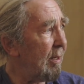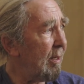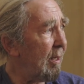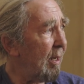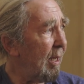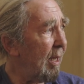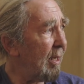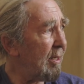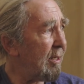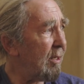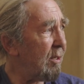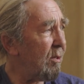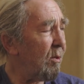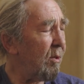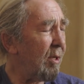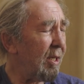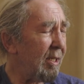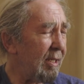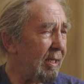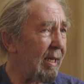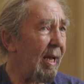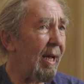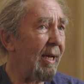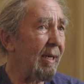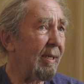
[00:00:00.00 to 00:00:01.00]
as to
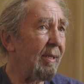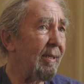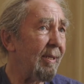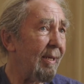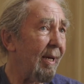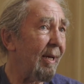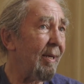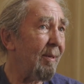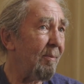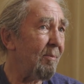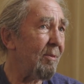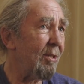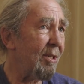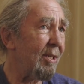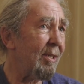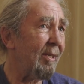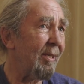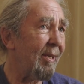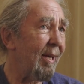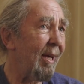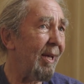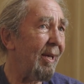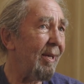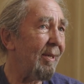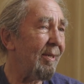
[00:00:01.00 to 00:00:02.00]
exact times and
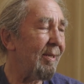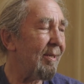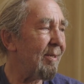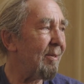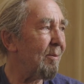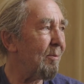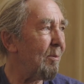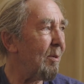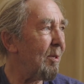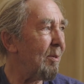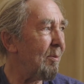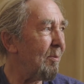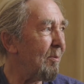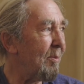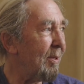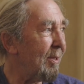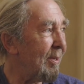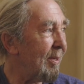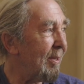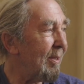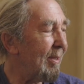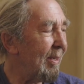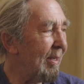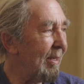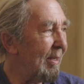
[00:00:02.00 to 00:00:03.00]
dates, but
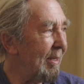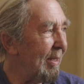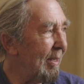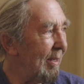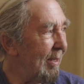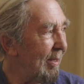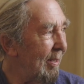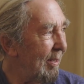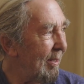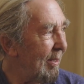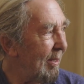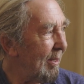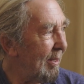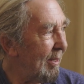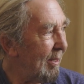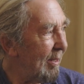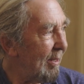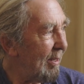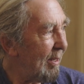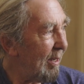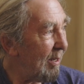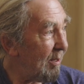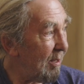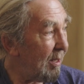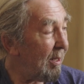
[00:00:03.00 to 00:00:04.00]

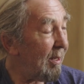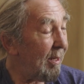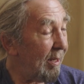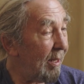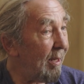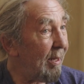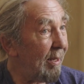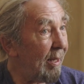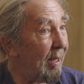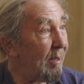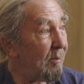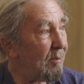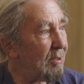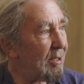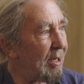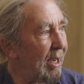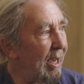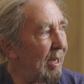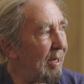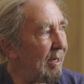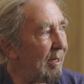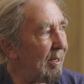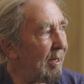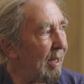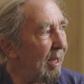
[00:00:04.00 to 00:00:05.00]
that was
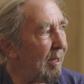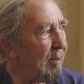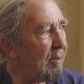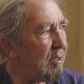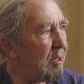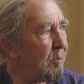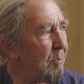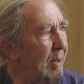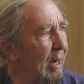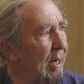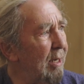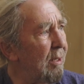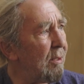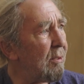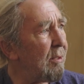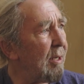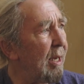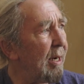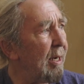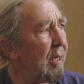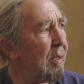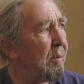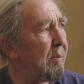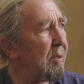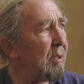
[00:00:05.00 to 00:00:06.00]
heady times. Spiral
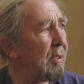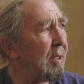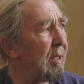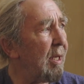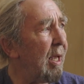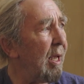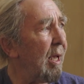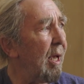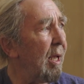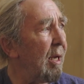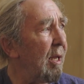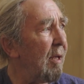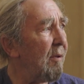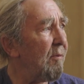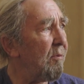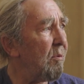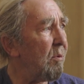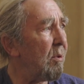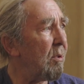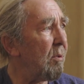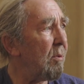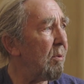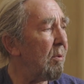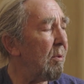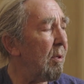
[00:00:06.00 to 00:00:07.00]
Tribe and
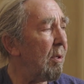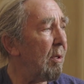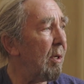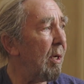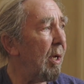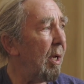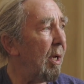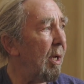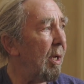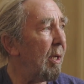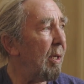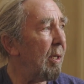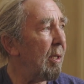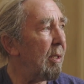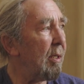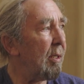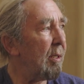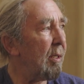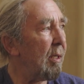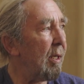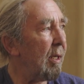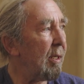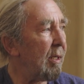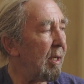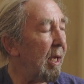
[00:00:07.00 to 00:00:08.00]
KLF
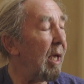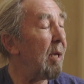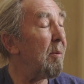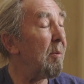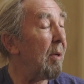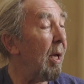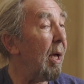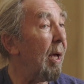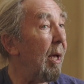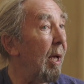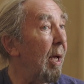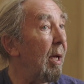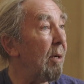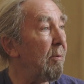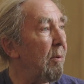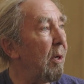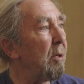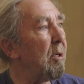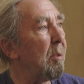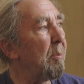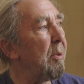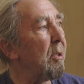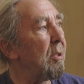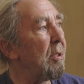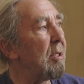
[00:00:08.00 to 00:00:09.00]
came
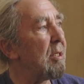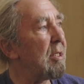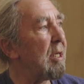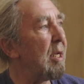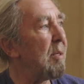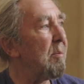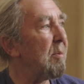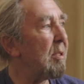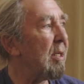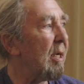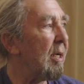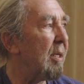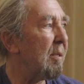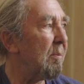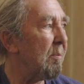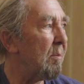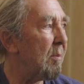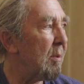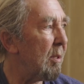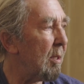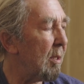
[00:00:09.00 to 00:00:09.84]
around about the same time.